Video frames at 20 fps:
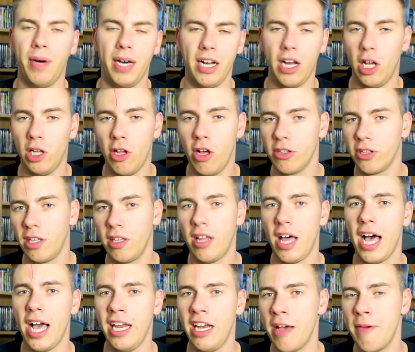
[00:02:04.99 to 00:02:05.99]
But along the
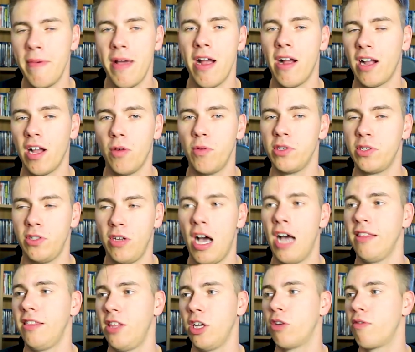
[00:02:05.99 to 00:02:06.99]
line, America was
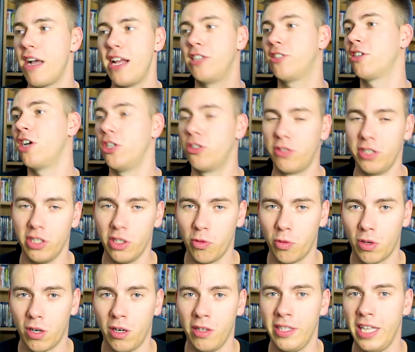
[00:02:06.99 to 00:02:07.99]
not the greatest country in the
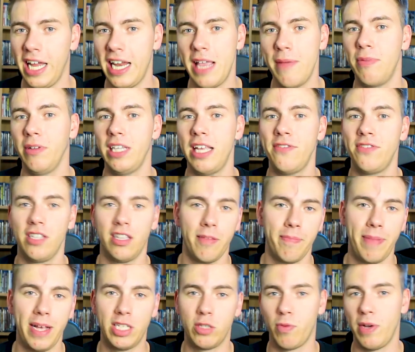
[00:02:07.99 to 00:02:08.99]
world, and he believes that the
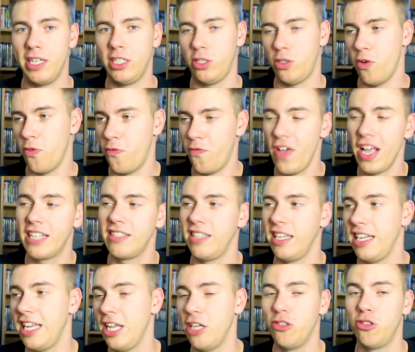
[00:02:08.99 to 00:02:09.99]
best way to fix
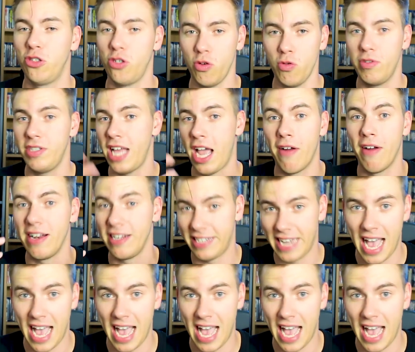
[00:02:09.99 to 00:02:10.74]
it is to tear it